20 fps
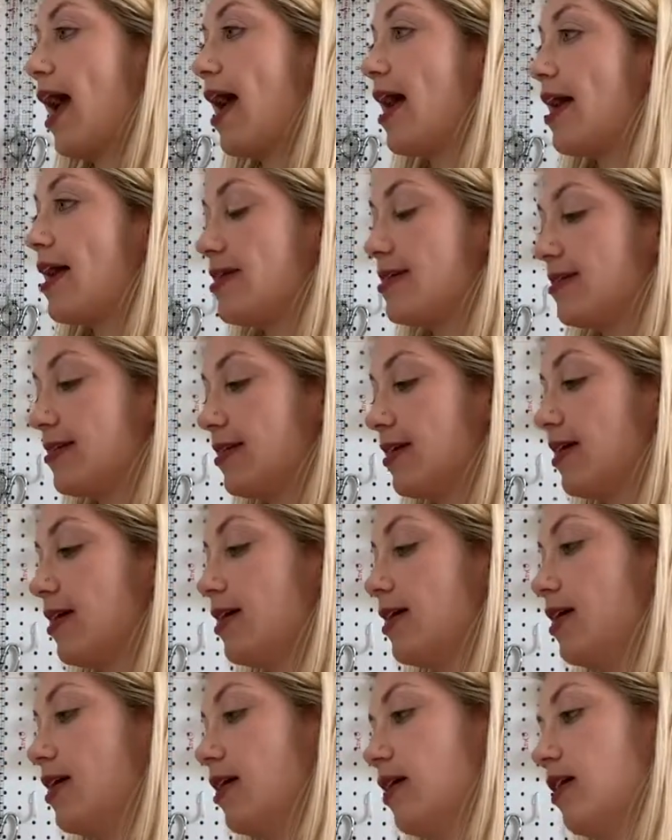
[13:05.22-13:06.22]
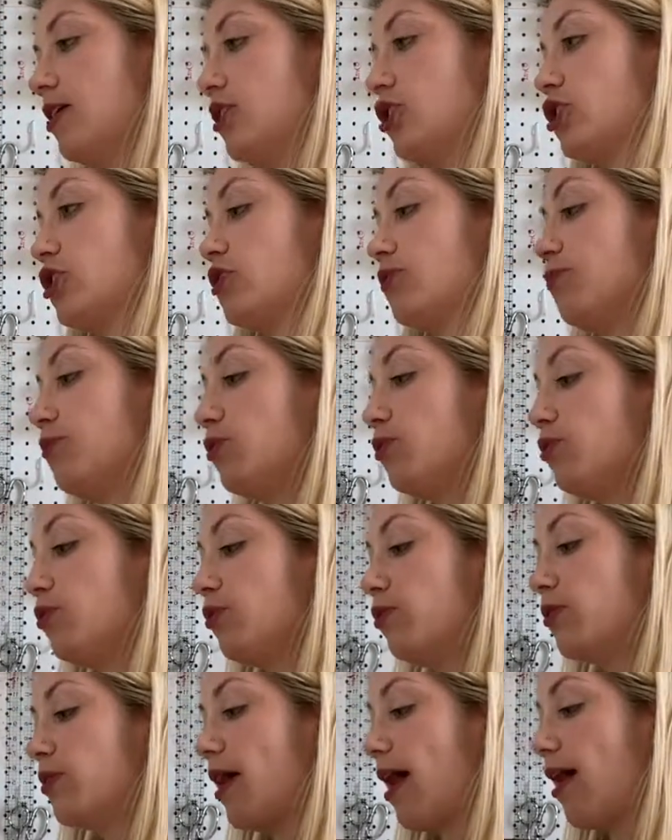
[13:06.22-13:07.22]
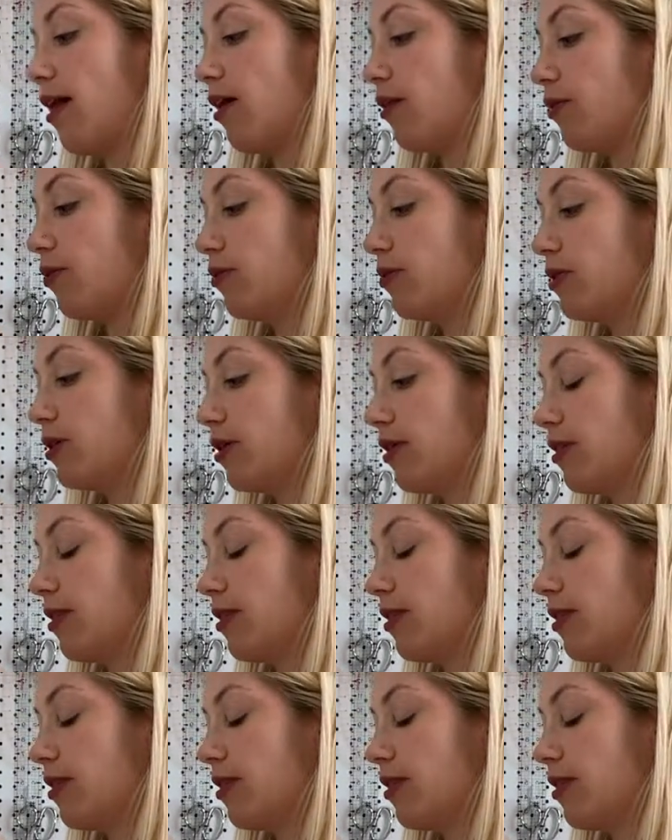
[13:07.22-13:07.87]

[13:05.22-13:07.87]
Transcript: and smooth out